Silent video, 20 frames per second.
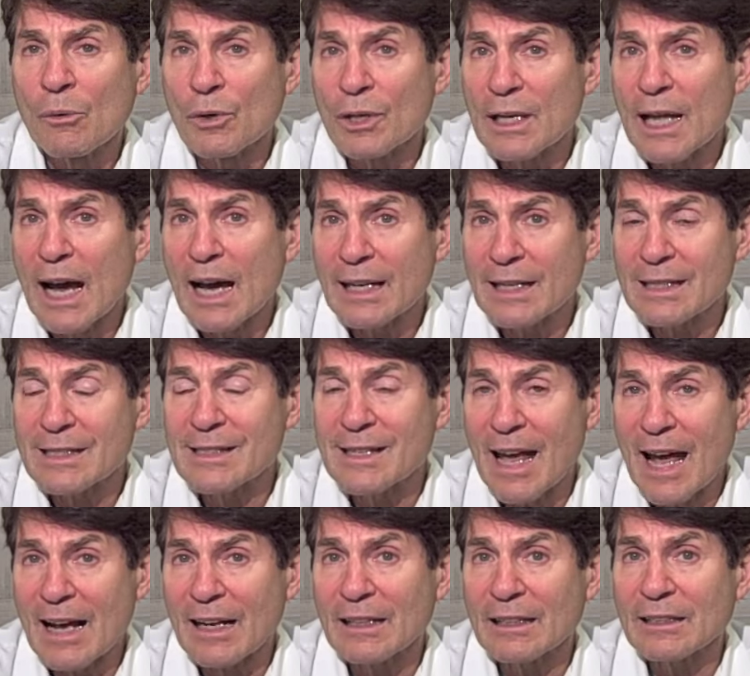We're not
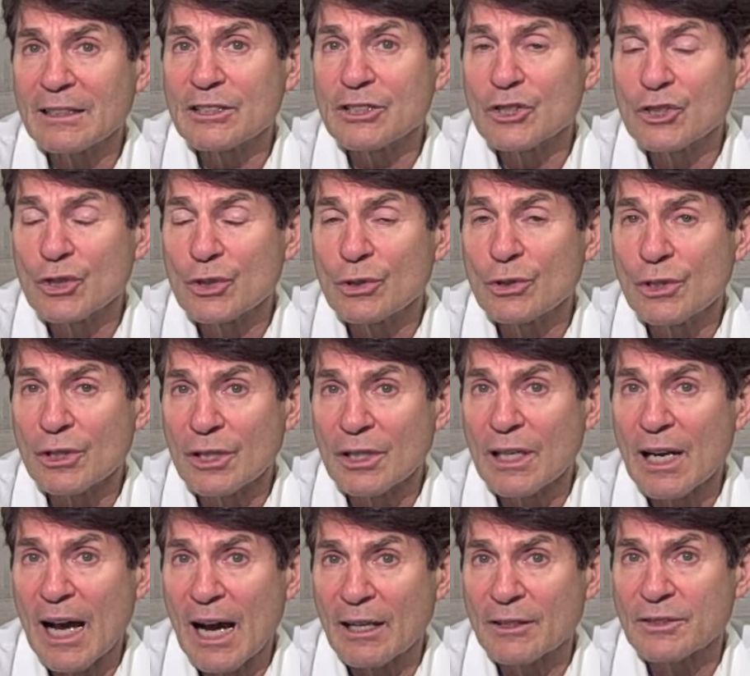exactly
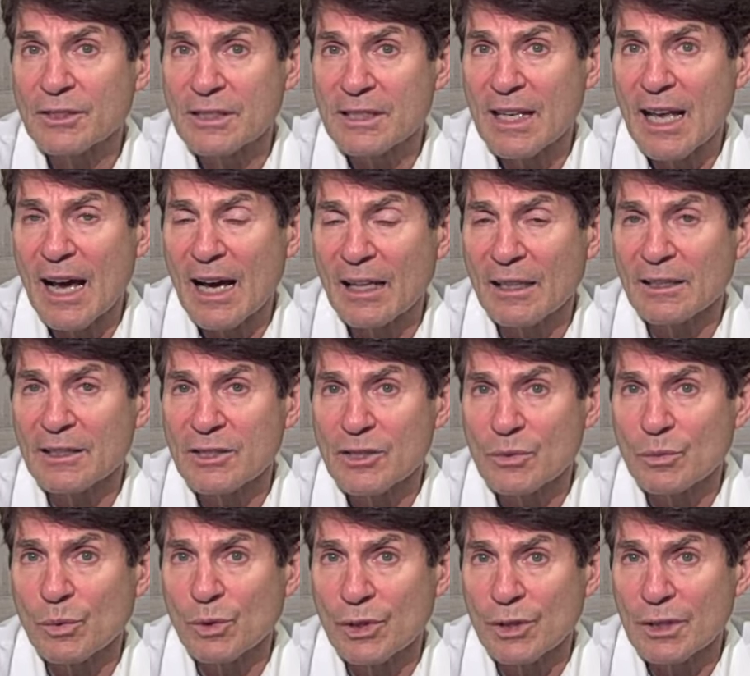sure how
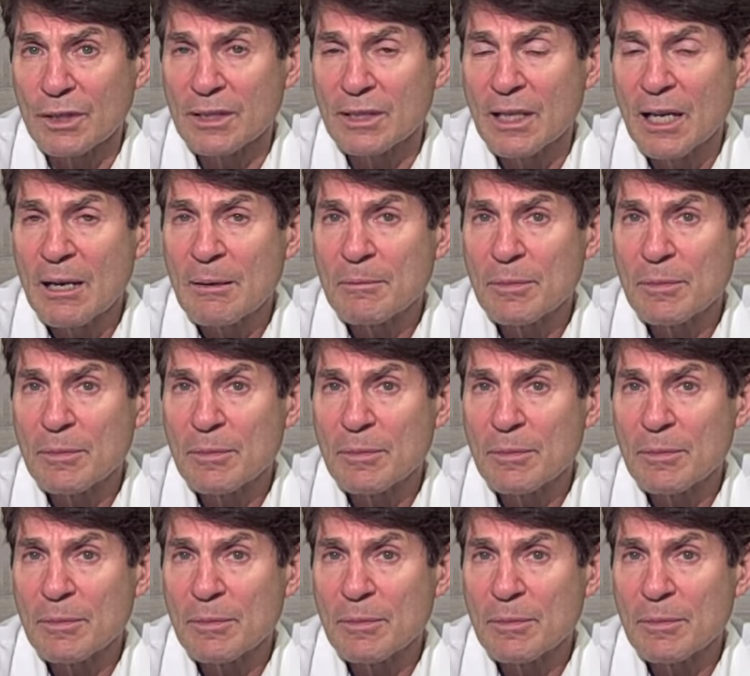Cialis works,